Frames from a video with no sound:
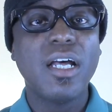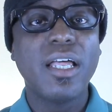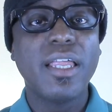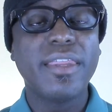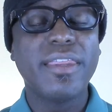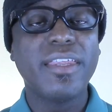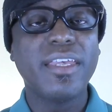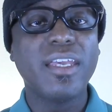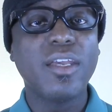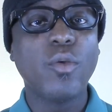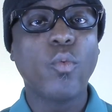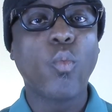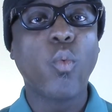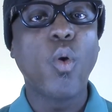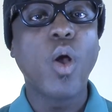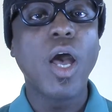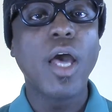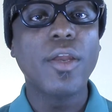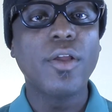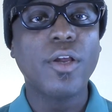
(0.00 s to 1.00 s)
the
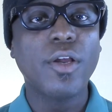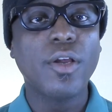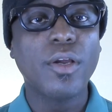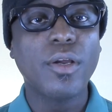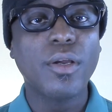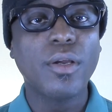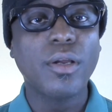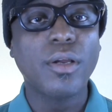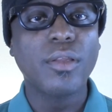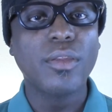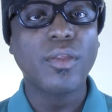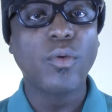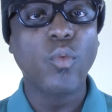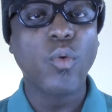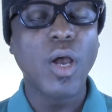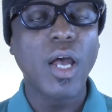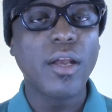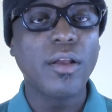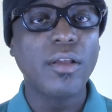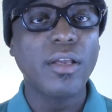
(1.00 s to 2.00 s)

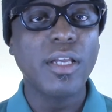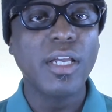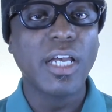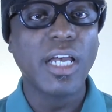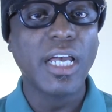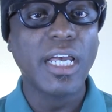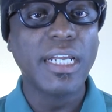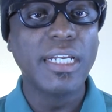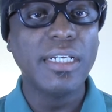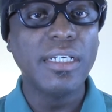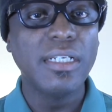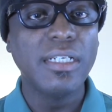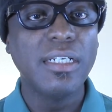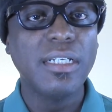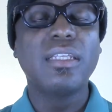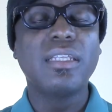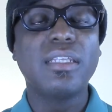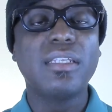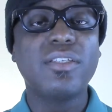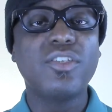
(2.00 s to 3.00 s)
water gun
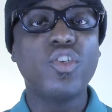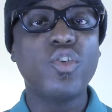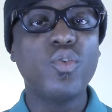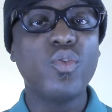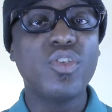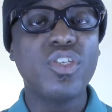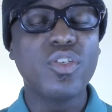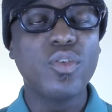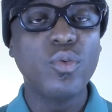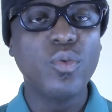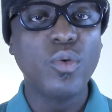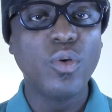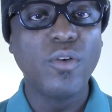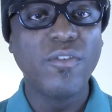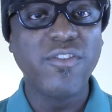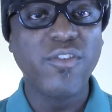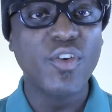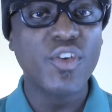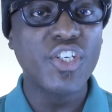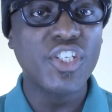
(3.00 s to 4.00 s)
to school
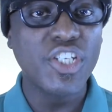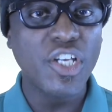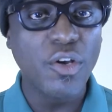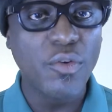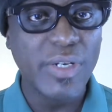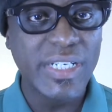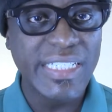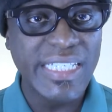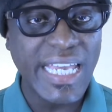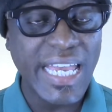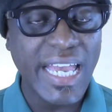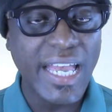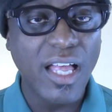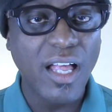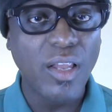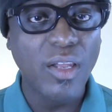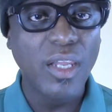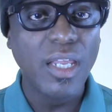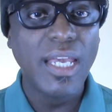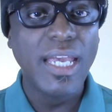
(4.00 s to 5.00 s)
for show and
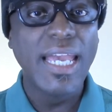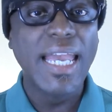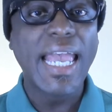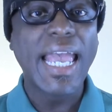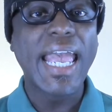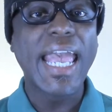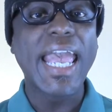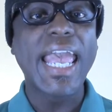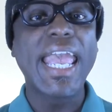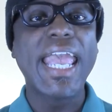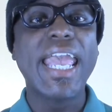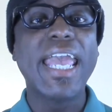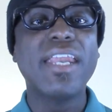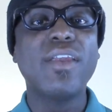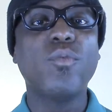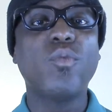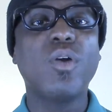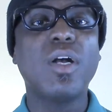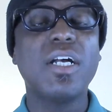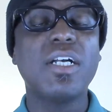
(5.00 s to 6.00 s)
tell
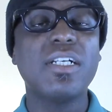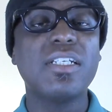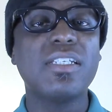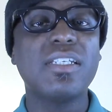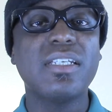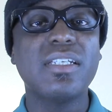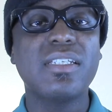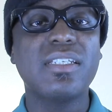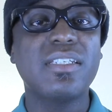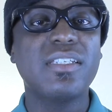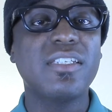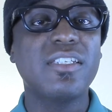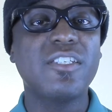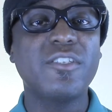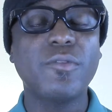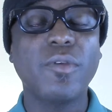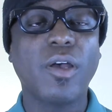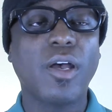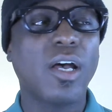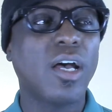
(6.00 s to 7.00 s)
and was
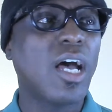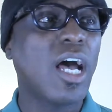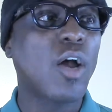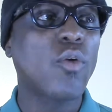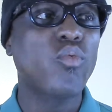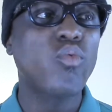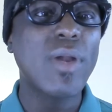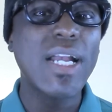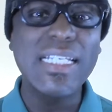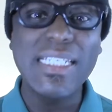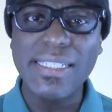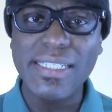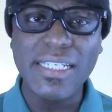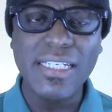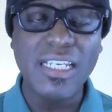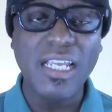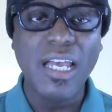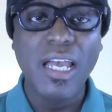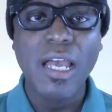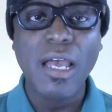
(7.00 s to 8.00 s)

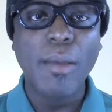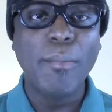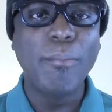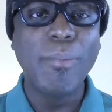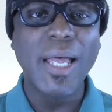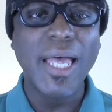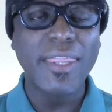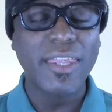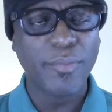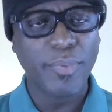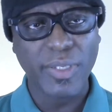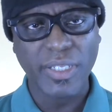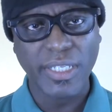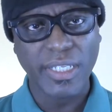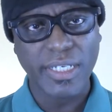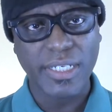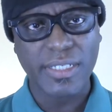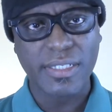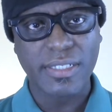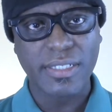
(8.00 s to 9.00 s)
arrested by the
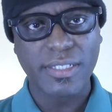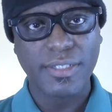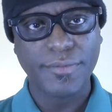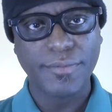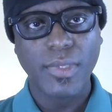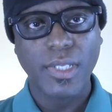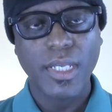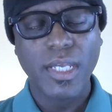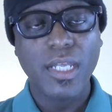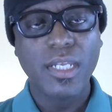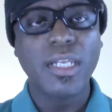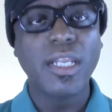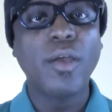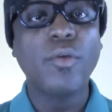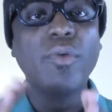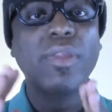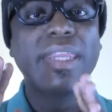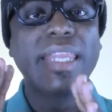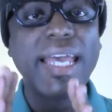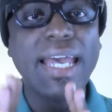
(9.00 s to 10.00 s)
police. Now,
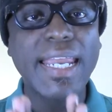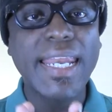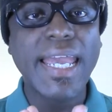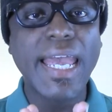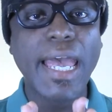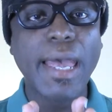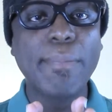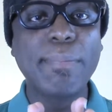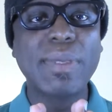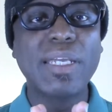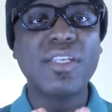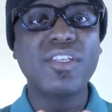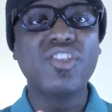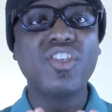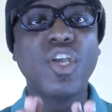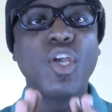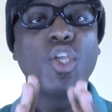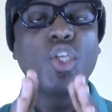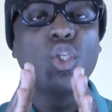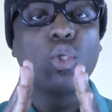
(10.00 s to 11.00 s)
when that happens,
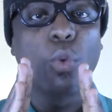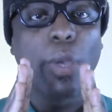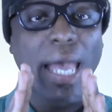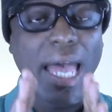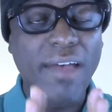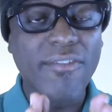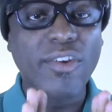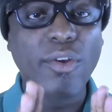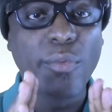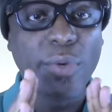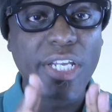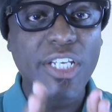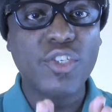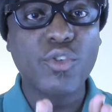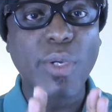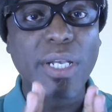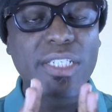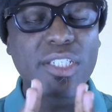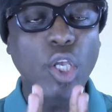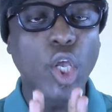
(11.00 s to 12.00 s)
you have a
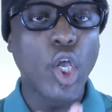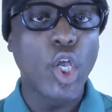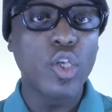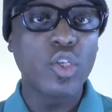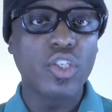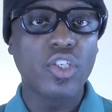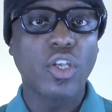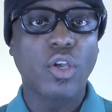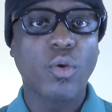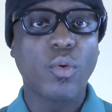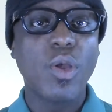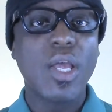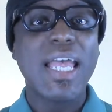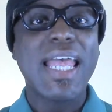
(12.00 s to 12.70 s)
redress also.